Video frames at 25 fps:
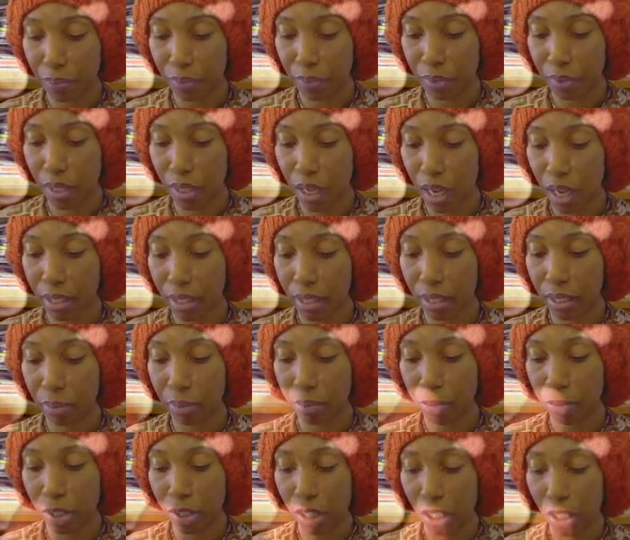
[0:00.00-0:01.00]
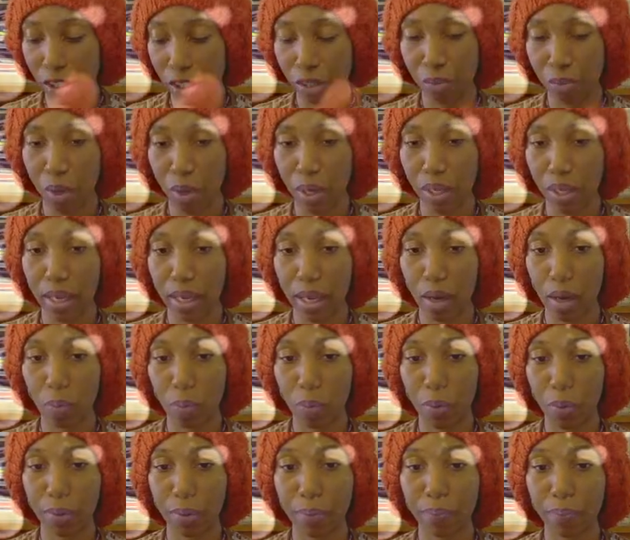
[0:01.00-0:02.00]
not in production right now,
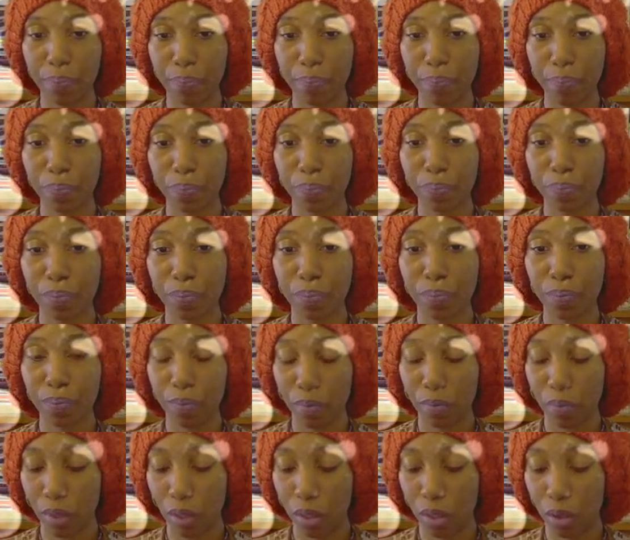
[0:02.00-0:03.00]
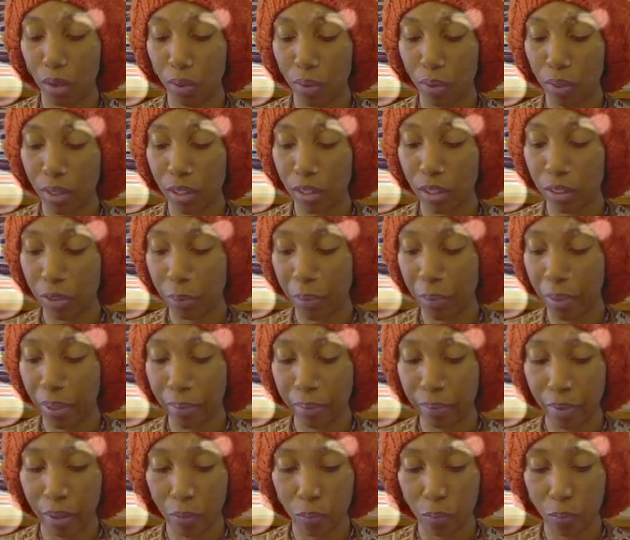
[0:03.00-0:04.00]
but in a little bit
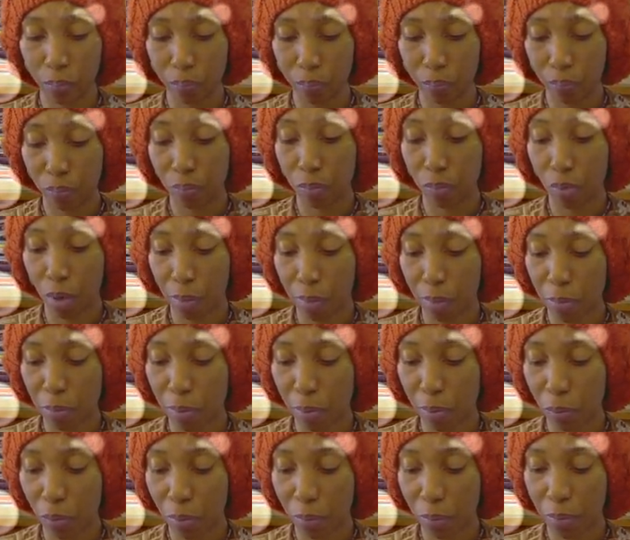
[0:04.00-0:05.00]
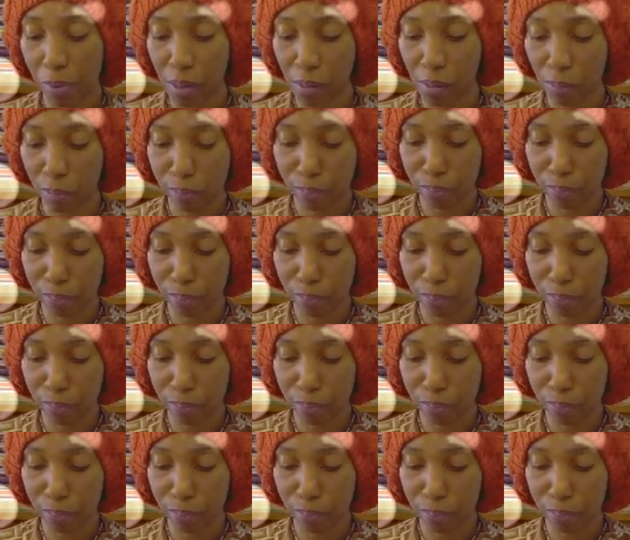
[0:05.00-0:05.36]
it probably will be.